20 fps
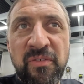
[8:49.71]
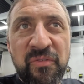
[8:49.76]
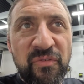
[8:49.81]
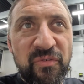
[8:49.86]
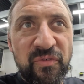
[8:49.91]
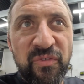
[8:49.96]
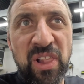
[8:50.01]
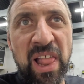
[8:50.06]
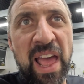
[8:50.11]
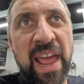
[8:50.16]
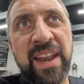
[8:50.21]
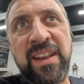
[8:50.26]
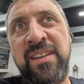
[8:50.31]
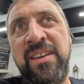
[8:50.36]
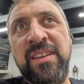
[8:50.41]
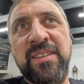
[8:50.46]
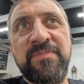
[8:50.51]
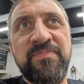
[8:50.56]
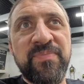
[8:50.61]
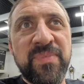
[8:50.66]
flatten
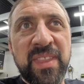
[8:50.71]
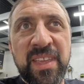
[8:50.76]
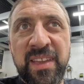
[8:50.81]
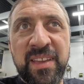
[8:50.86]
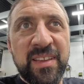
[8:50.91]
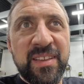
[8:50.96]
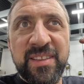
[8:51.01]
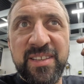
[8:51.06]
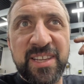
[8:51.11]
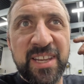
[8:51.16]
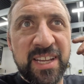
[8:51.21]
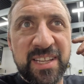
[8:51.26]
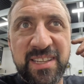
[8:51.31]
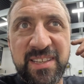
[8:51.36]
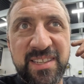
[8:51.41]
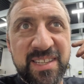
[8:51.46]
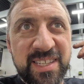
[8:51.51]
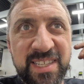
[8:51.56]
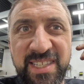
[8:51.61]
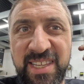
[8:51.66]
it,
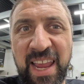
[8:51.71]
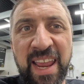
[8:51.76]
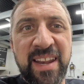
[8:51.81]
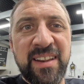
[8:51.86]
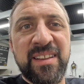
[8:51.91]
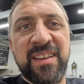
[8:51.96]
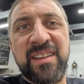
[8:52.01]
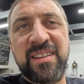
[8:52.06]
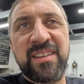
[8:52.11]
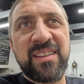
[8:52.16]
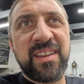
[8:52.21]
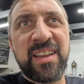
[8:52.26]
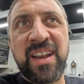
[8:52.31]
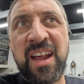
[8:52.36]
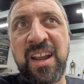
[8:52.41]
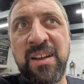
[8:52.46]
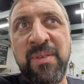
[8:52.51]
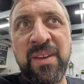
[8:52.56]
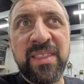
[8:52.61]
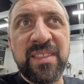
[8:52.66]
just send it, you
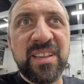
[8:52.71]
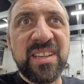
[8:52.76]
know what I mean?